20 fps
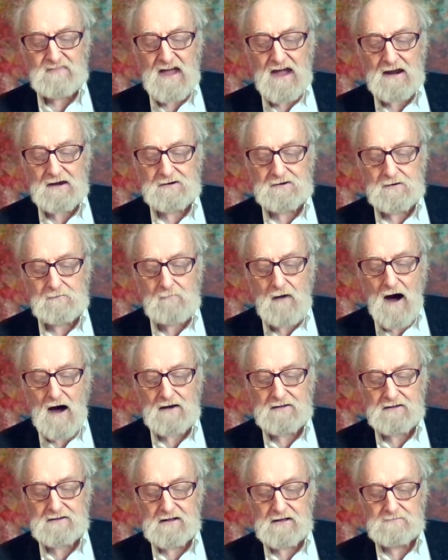and
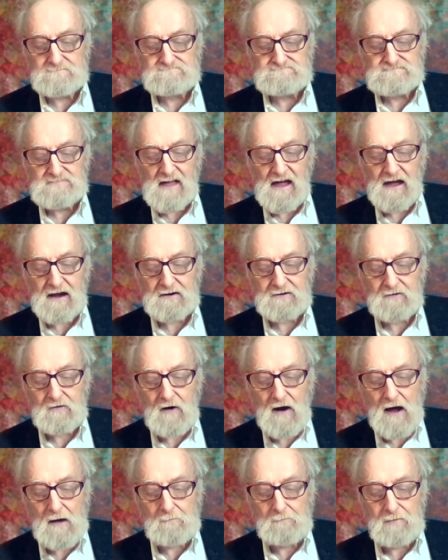samadhi is
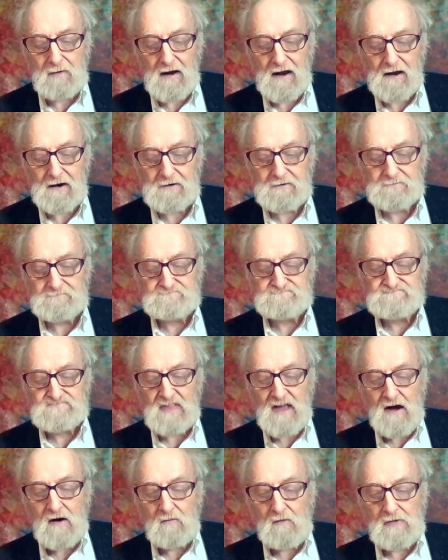great bliss
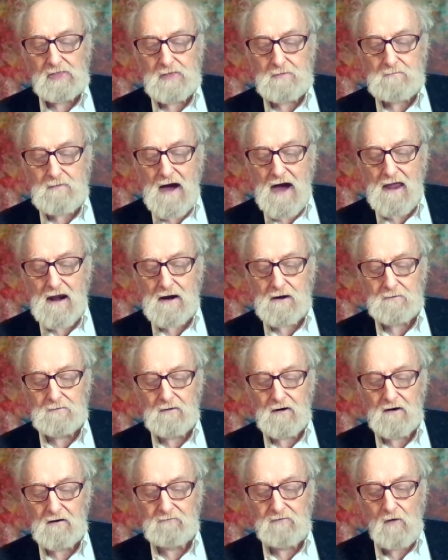with the
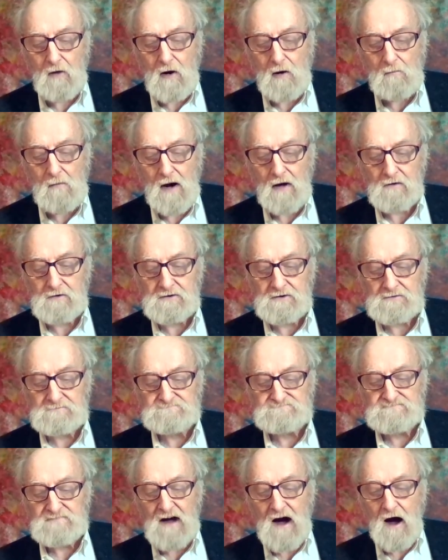management of
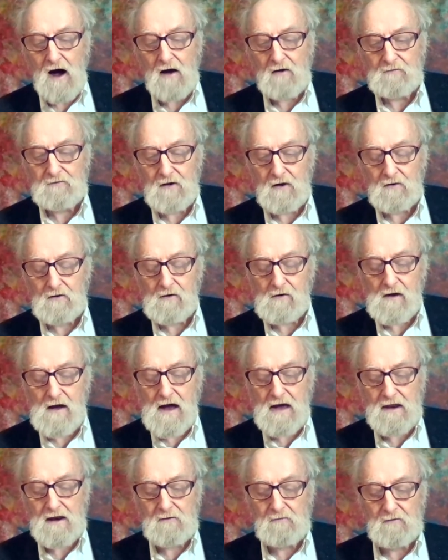hormones, also
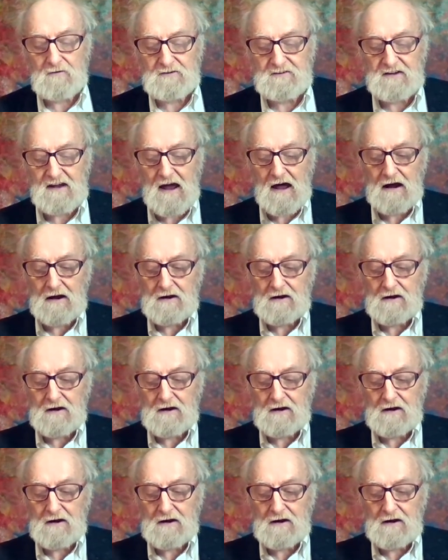created with sex.